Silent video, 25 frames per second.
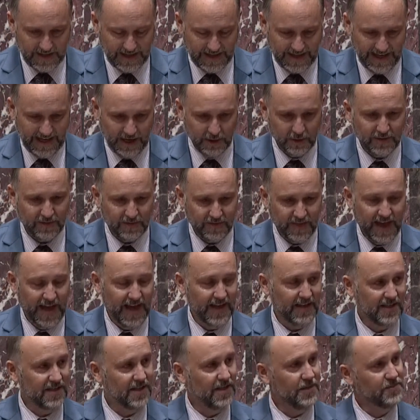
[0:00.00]
Out of
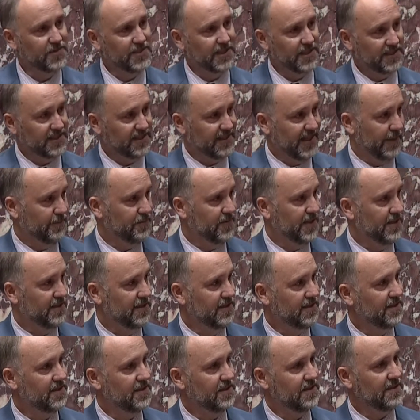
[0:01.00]
that comes
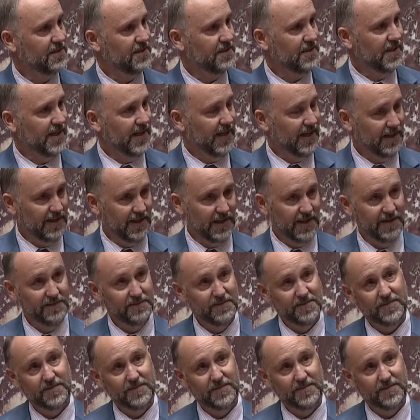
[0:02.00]
acceptance and love.